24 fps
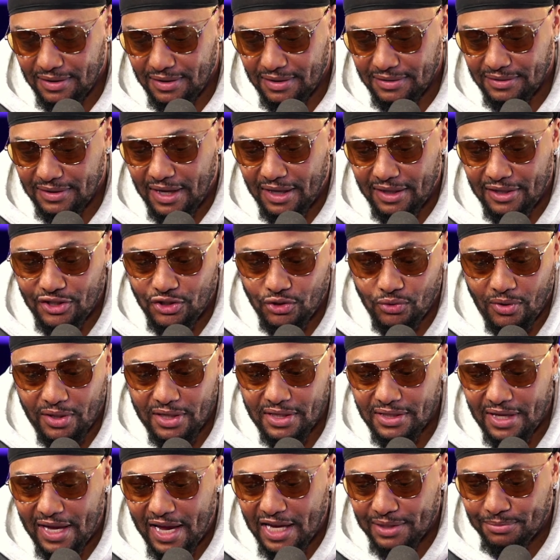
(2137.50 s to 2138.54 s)
Daily
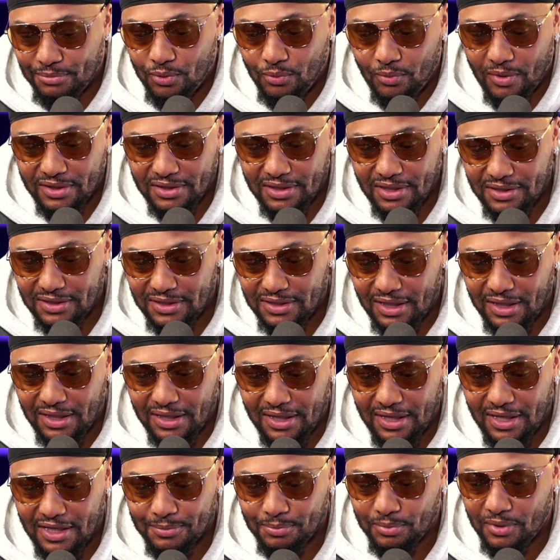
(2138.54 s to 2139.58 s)
shorties ask me what the deal
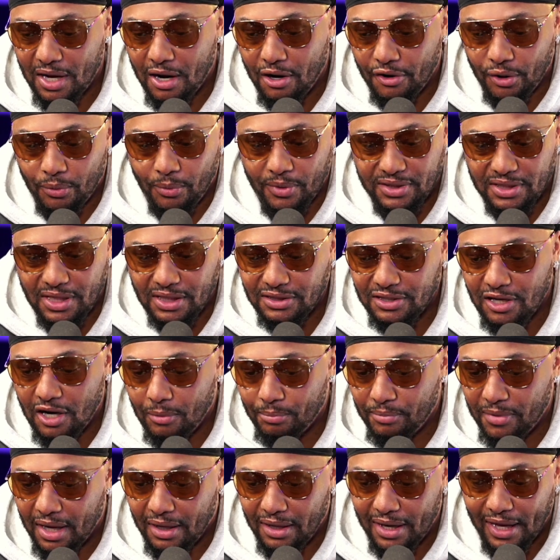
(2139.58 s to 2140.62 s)
is, but I don't know what they talking
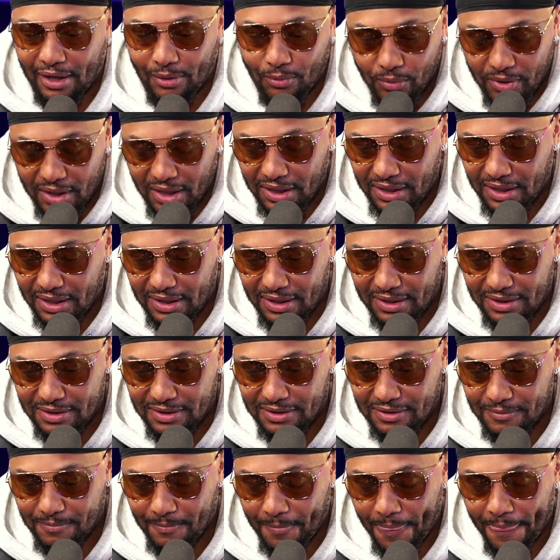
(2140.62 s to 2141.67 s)
about like Will is.